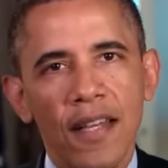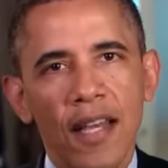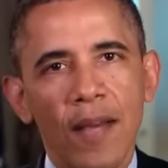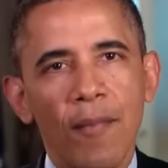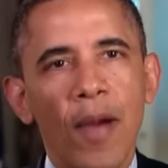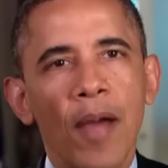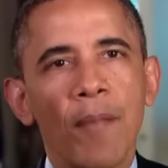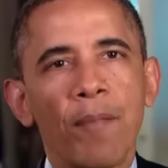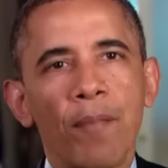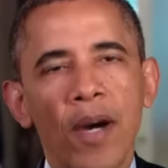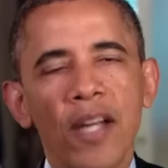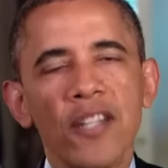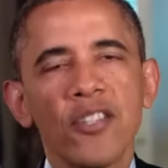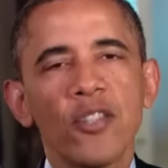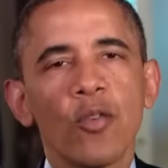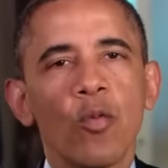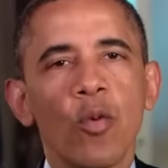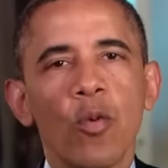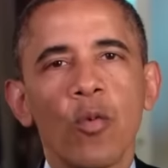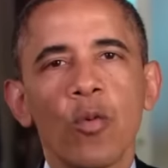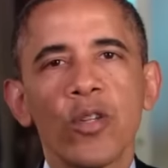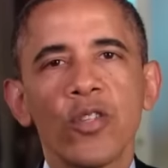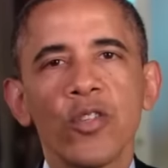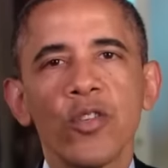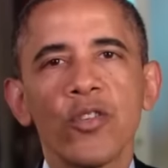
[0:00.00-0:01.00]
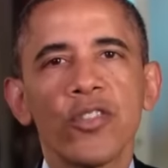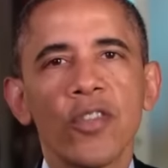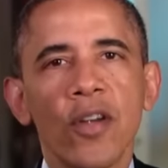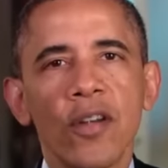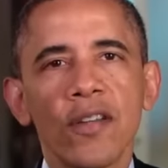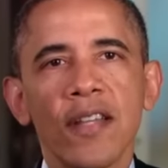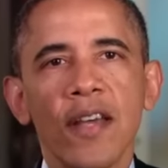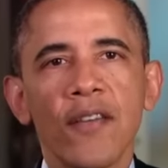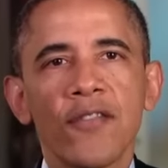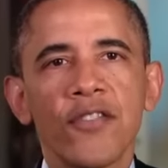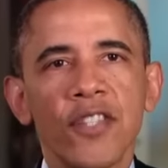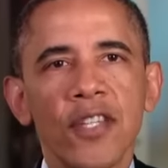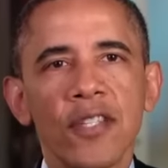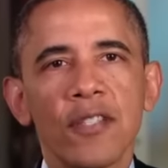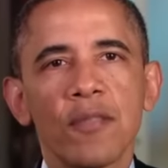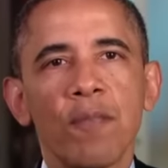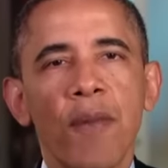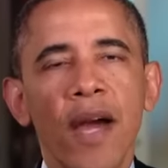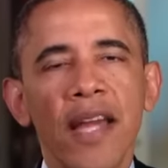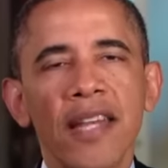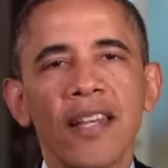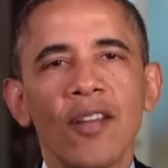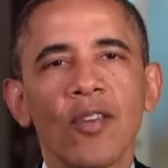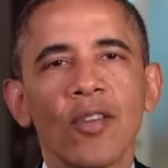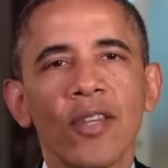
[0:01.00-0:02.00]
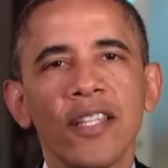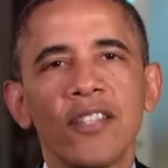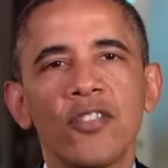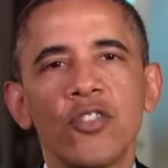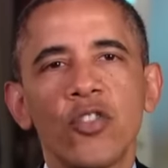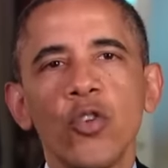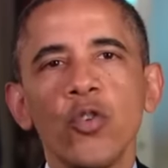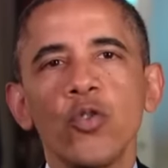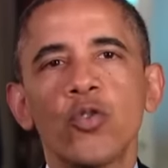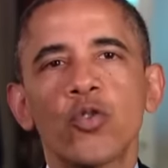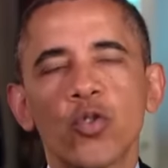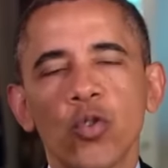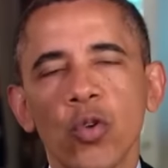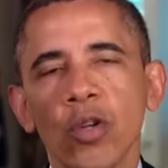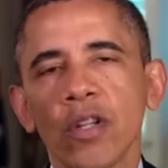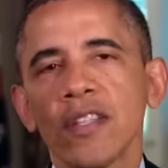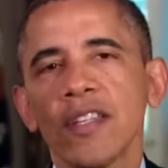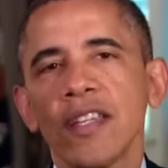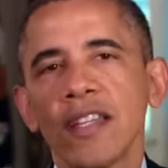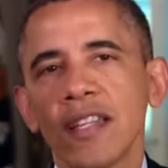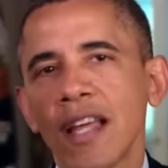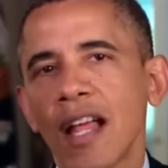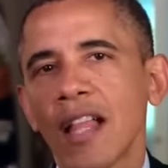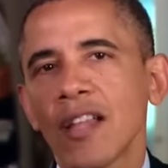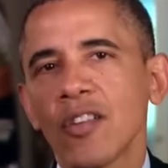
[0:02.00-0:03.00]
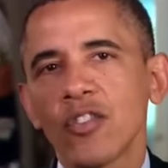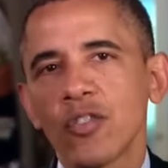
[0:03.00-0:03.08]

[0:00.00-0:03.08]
and my budget will reduce our deficits by nearly $2 trillion